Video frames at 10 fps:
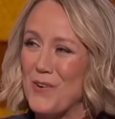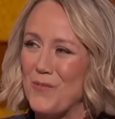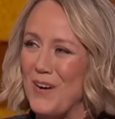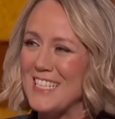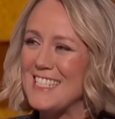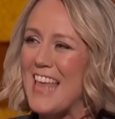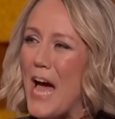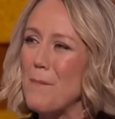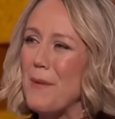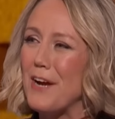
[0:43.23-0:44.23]
Once
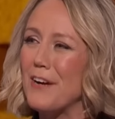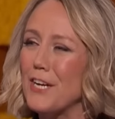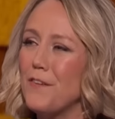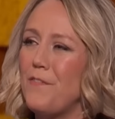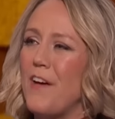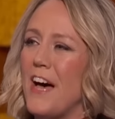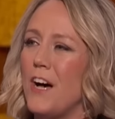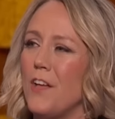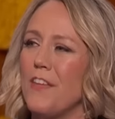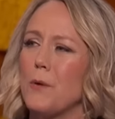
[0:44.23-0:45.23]
that barrier
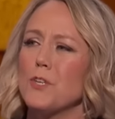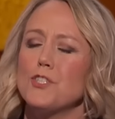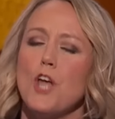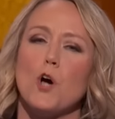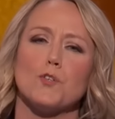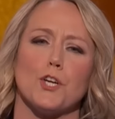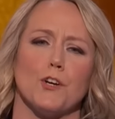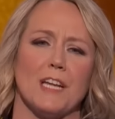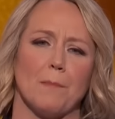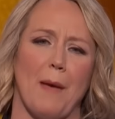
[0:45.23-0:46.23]
fell, there was no
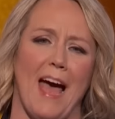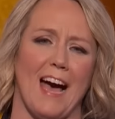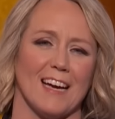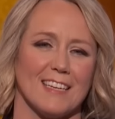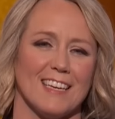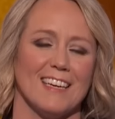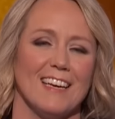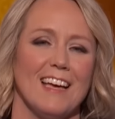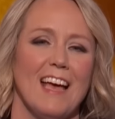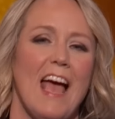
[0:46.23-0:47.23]
turning back.
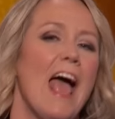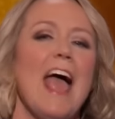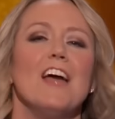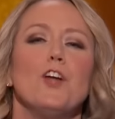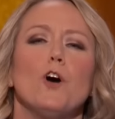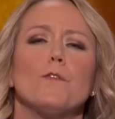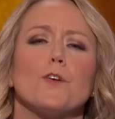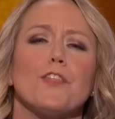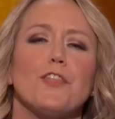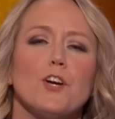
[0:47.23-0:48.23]
And
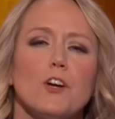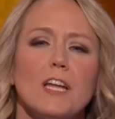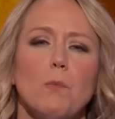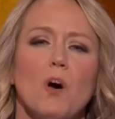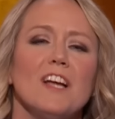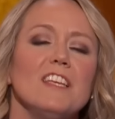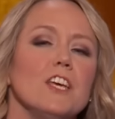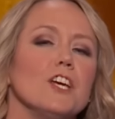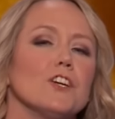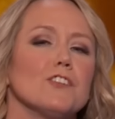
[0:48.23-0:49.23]
over 31
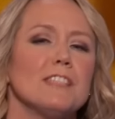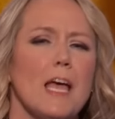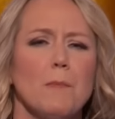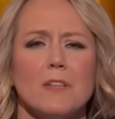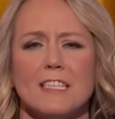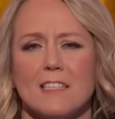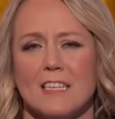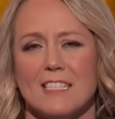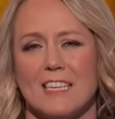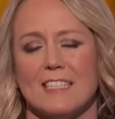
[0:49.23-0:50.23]
years, Emily's
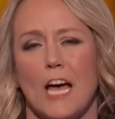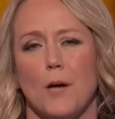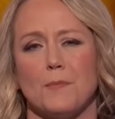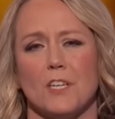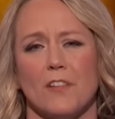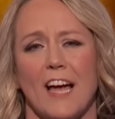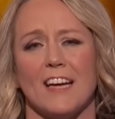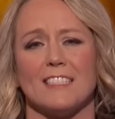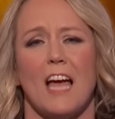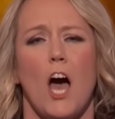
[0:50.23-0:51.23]
List has helped
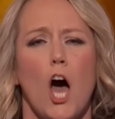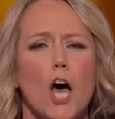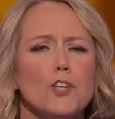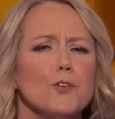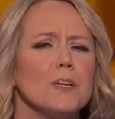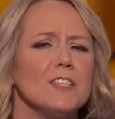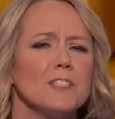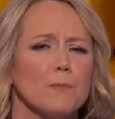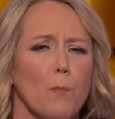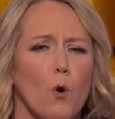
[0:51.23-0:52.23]
elect hundreds
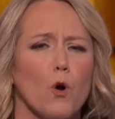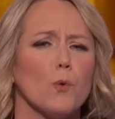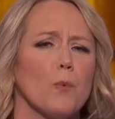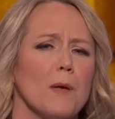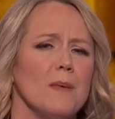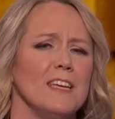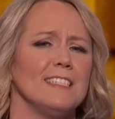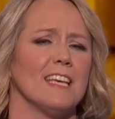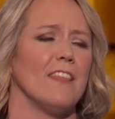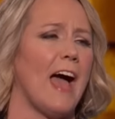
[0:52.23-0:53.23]
more women
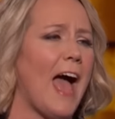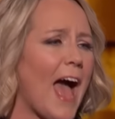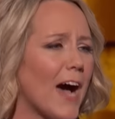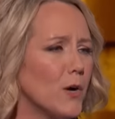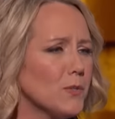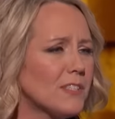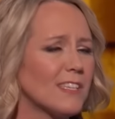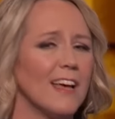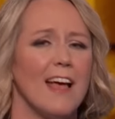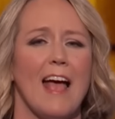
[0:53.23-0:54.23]
to the House
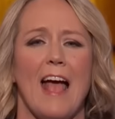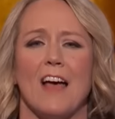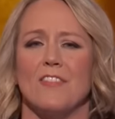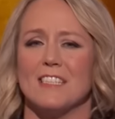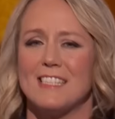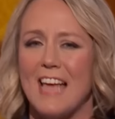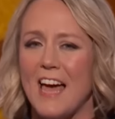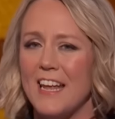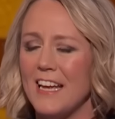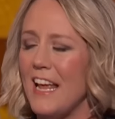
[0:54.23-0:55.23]
and the
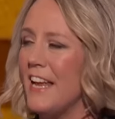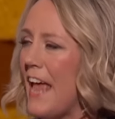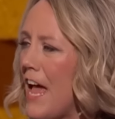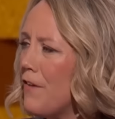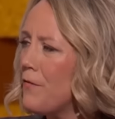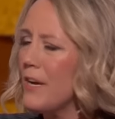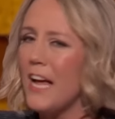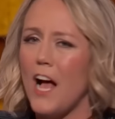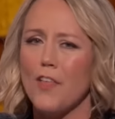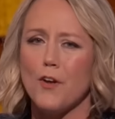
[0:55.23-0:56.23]
Senate and every
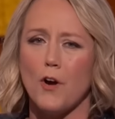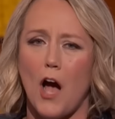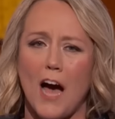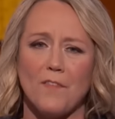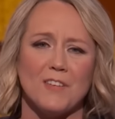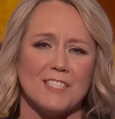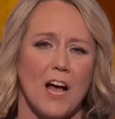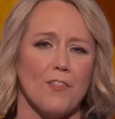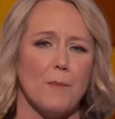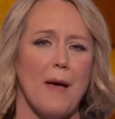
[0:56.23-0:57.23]
other office
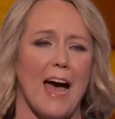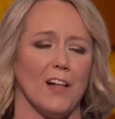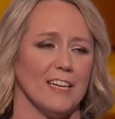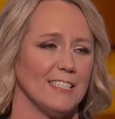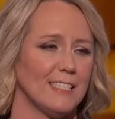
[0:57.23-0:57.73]
on the ballot,